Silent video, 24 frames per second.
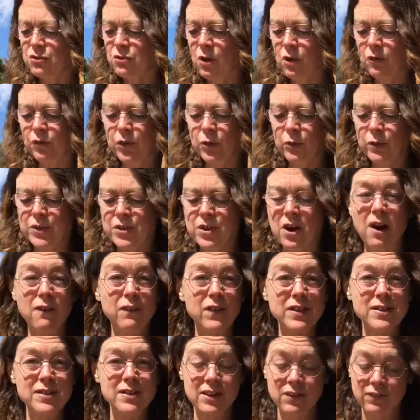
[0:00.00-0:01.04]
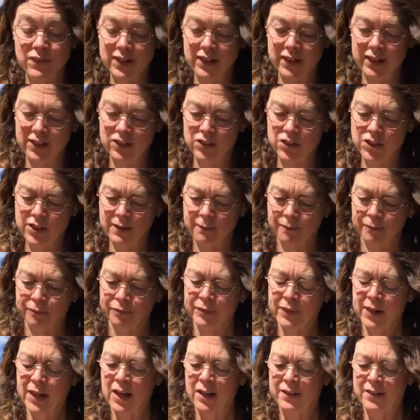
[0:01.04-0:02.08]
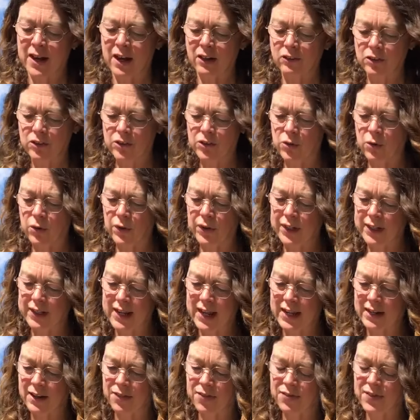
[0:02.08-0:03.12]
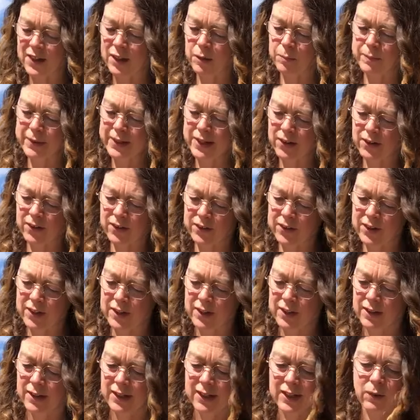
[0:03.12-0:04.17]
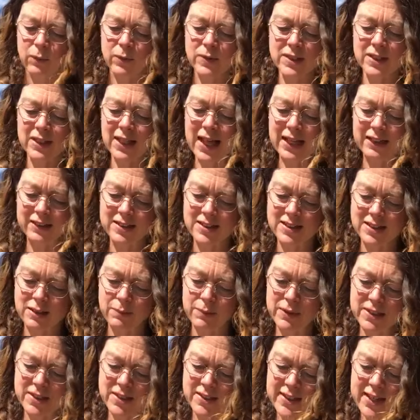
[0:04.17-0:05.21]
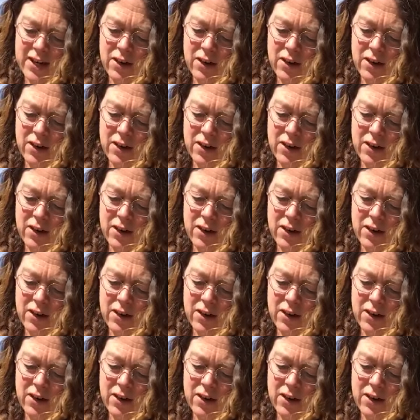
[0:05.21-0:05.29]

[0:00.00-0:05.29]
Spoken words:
drove to his office in the village. Dr. Dorian had a thick beard. He was glad to see Mrs.